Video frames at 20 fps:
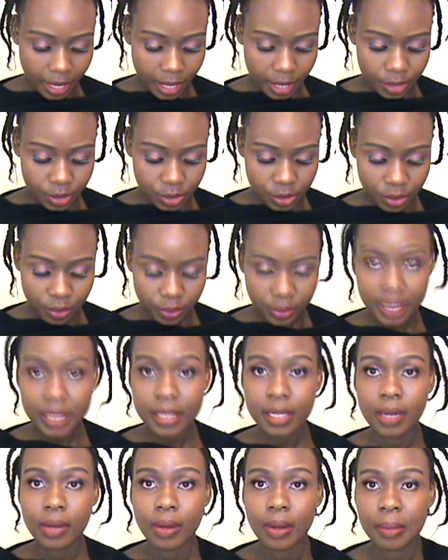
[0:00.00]
So right
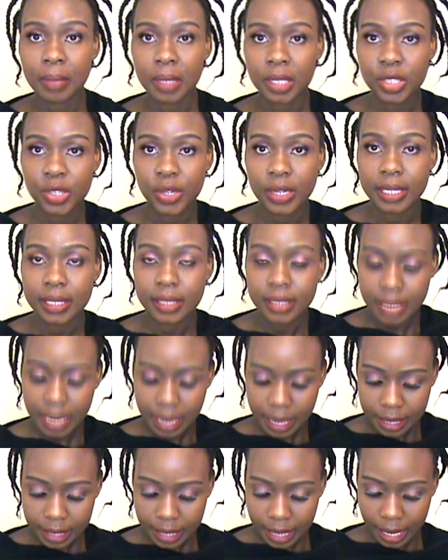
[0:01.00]
now I'm actually
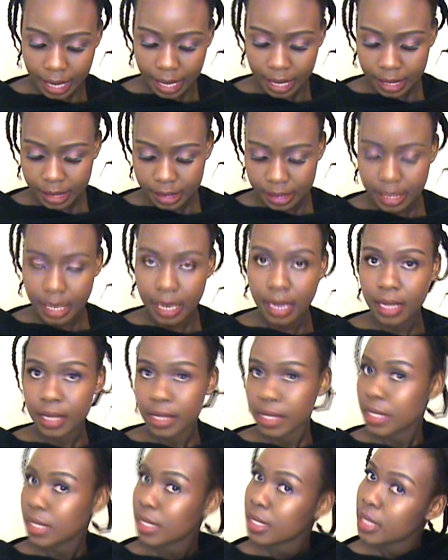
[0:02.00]
done, and
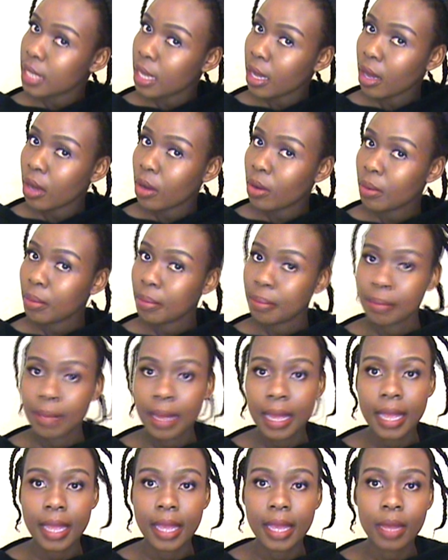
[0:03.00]
this is how my
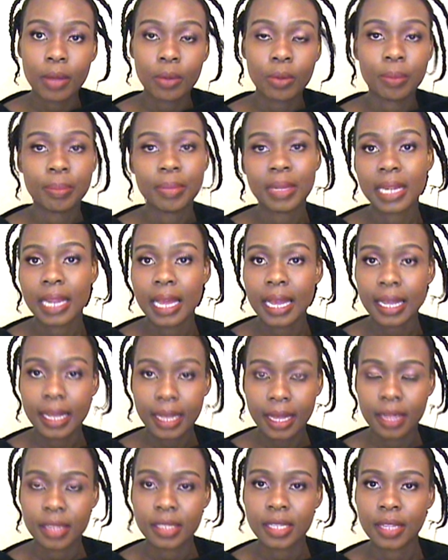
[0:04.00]
hair will be like
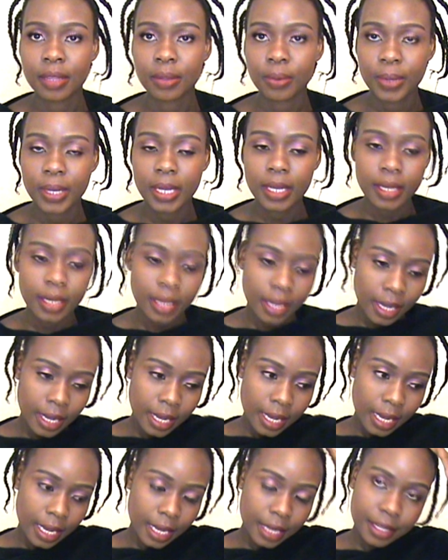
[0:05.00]
under the wig.
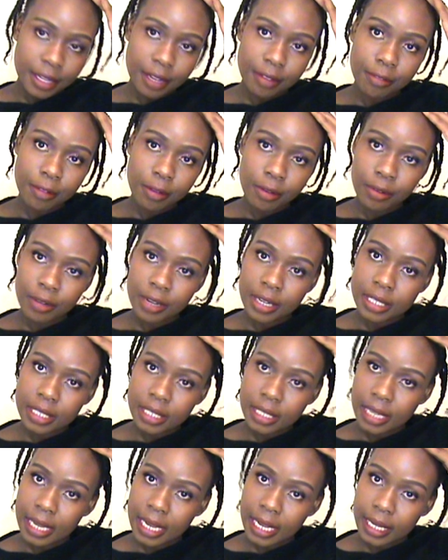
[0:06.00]
And I've already
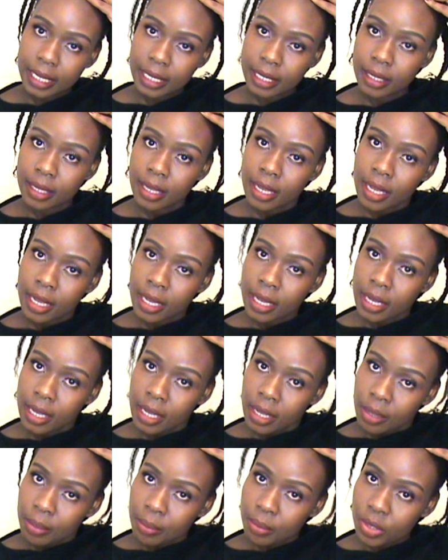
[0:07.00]
like
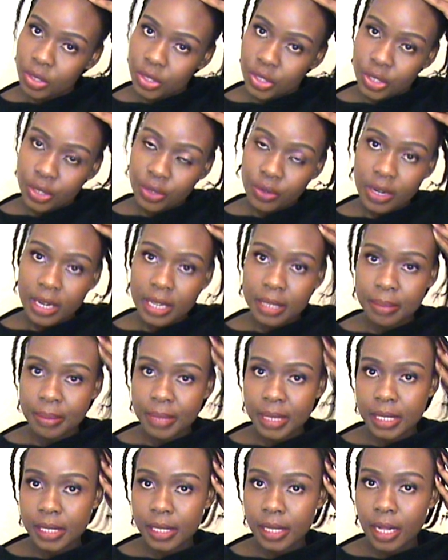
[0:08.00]
moisturized my
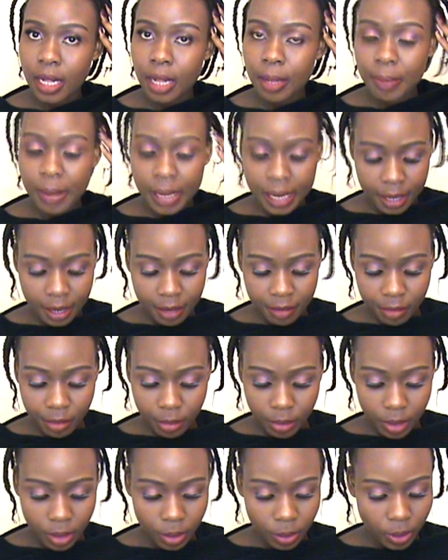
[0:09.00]
scalp, and never
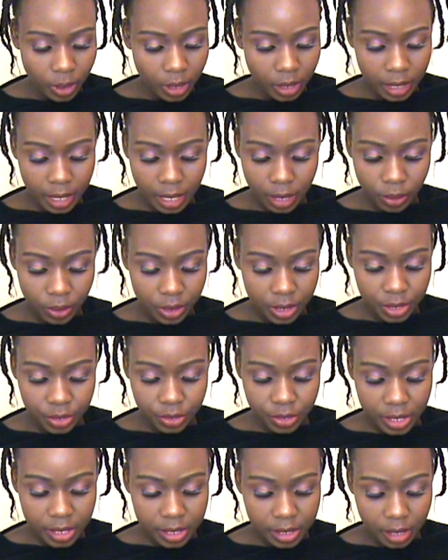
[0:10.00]
wear a wig like on a
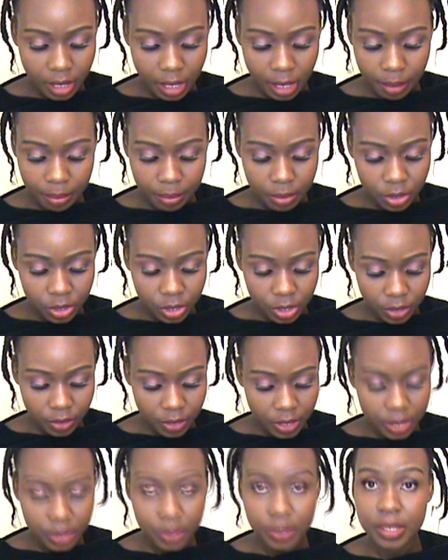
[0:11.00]
dry scalp.
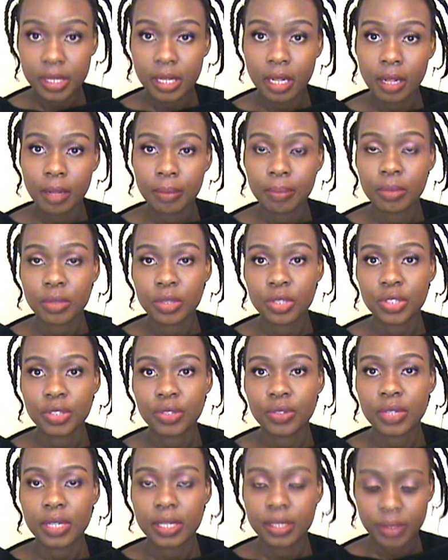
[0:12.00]
Moisturize your scalp,
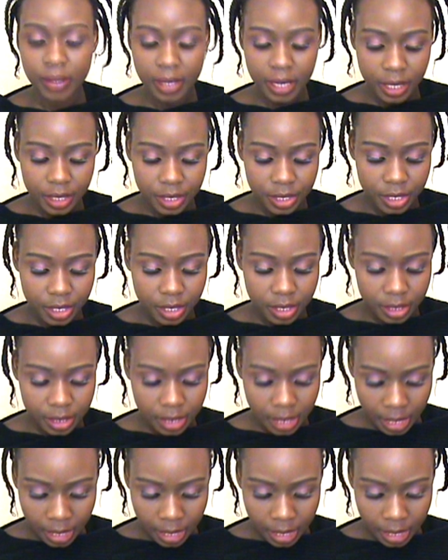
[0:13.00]
moisturize your edges.